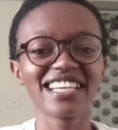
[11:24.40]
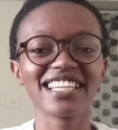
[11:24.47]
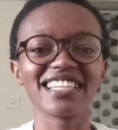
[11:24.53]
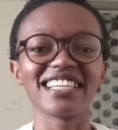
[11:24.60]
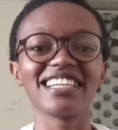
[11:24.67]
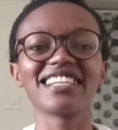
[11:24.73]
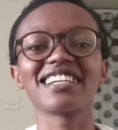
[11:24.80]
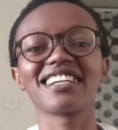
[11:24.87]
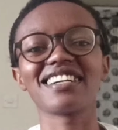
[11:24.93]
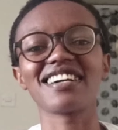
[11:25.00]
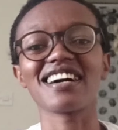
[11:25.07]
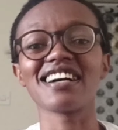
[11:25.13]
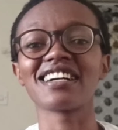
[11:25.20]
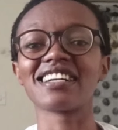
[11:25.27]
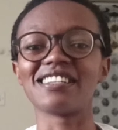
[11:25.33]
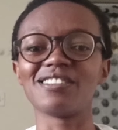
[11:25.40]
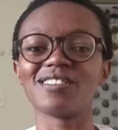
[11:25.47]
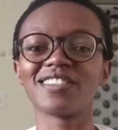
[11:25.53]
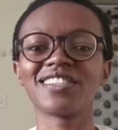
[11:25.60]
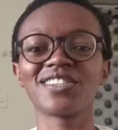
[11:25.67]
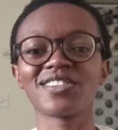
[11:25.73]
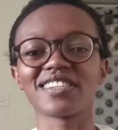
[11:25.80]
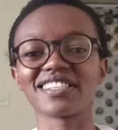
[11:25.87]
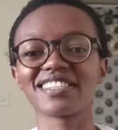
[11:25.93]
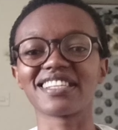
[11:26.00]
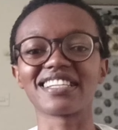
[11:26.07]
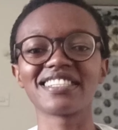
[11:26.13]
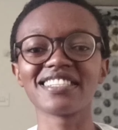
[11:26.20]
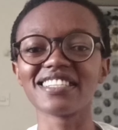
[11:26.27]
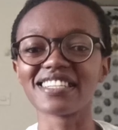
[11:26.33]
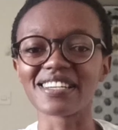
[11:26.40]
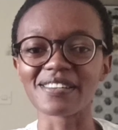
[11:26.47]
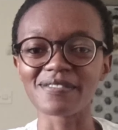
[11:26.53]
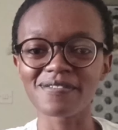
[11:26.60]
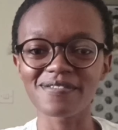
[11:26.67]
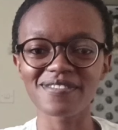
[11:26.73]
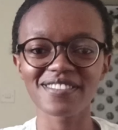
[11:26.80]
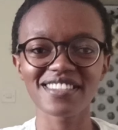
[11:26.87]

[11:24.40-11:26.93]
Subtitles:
Like, I cannot stress that enough.